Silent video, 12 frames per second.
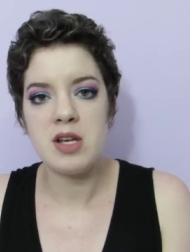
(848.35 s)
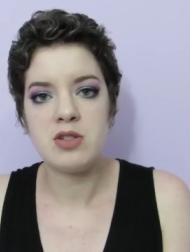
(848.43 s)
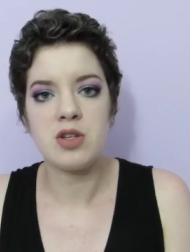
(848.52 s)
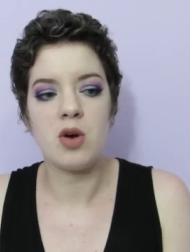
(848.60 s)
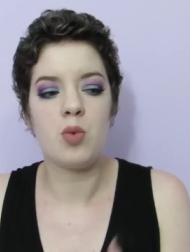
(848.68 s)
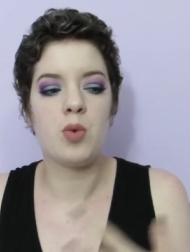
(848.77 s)

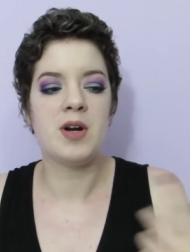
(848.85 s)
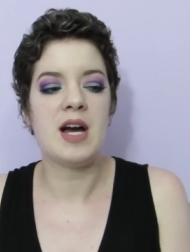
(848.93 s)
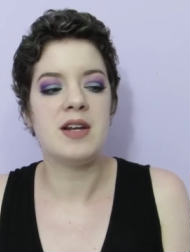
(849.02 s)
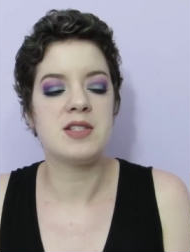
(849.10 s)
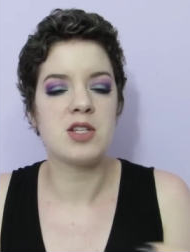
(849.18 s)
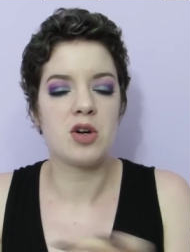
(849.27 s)
so we're not
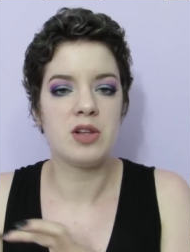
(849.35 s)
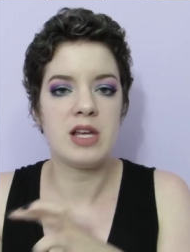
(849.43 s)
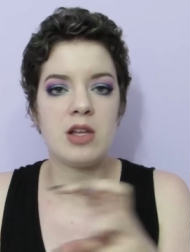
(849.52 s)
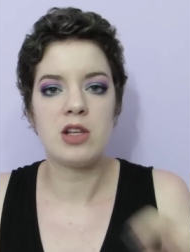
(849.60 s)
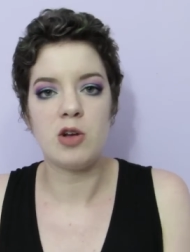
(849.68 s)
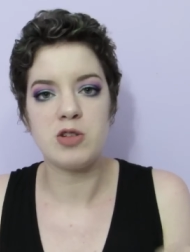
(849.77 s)
necessarily
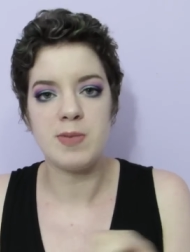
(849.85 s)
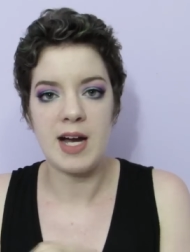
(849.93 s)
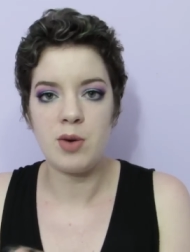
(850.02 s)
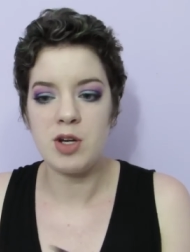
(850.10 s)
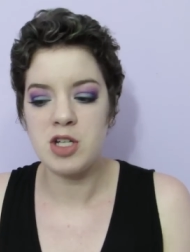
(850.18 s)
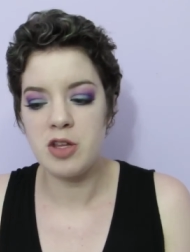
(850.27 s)
close by
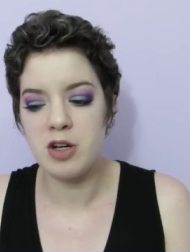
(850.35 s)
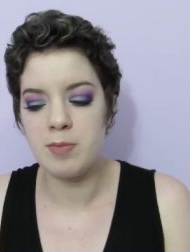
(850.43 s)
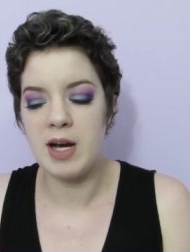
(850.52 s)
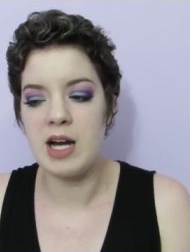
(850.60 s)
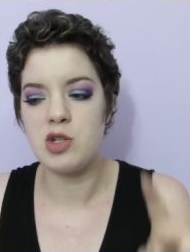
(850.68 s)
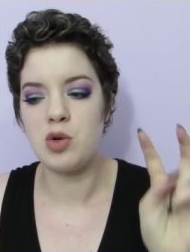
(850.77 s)
to each other,
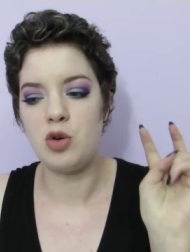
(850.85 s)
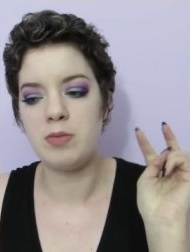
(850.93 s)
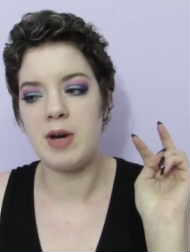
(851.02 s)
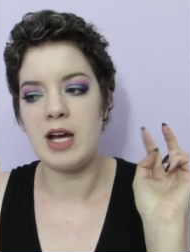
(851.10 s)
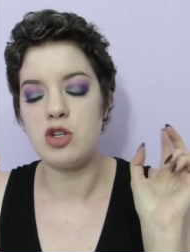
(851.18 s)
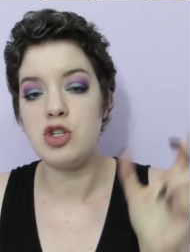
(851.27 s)
but I told
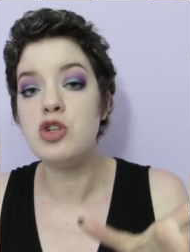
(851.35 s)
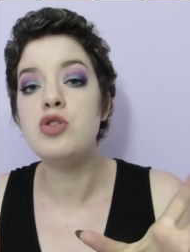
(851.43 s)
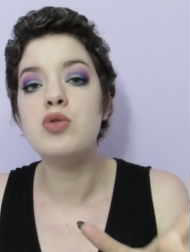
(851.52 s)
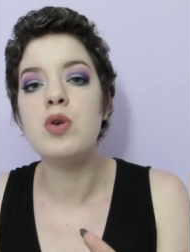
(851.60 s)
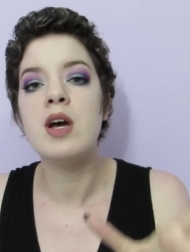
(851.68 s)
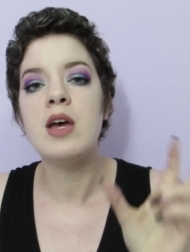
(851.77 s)
my
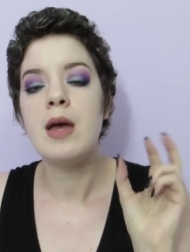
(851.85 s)
2